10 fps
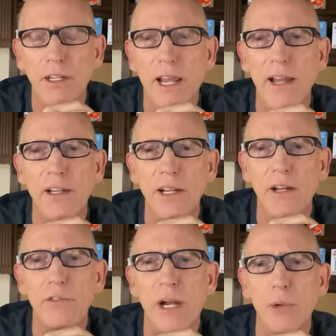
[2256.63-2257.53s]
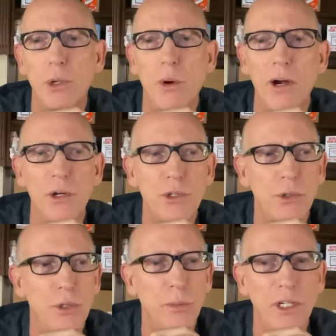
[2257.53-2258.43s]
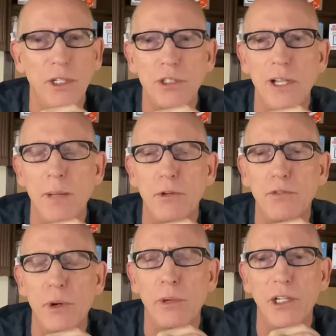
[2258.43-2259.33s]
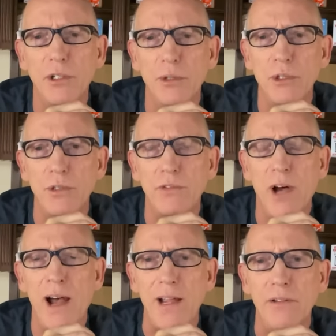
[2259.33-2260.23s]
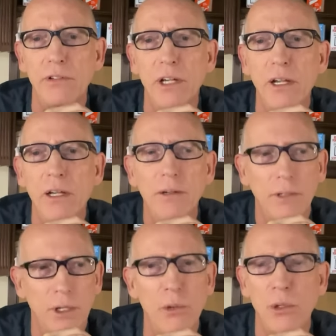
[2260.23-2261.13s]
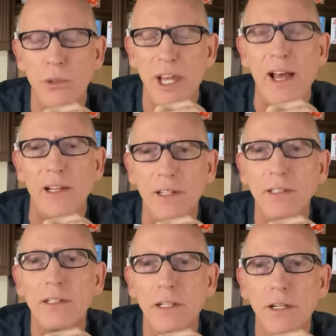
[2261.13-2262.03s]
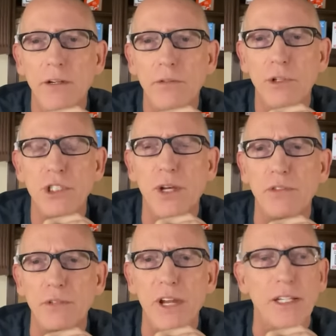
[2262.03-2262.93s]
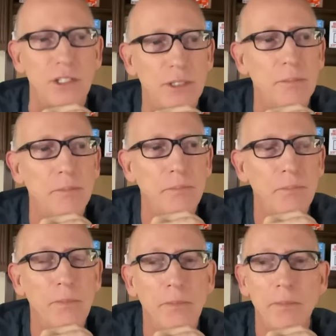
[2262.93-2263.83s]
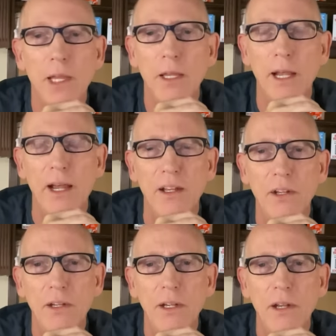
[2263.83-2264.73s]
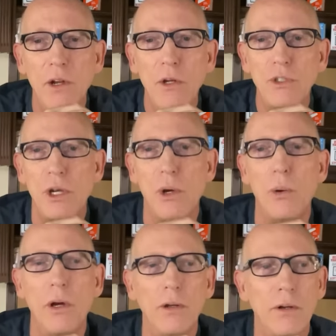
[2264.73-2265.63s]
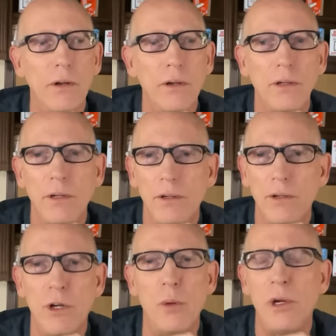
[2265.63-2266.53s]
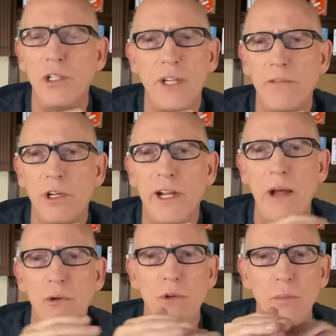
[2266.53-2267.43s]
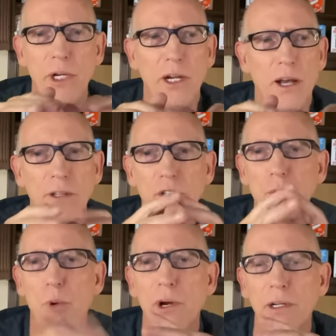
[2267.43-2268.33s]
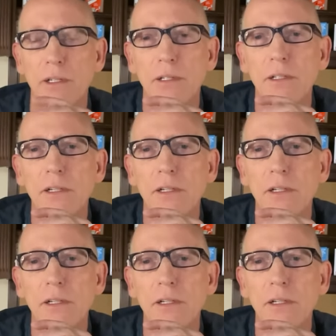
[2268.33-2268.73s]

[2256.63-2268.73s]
And if that requires you to be Islamophobic to survive, go do that for self-defense. Yeah. So nobody's ever countered me on this point,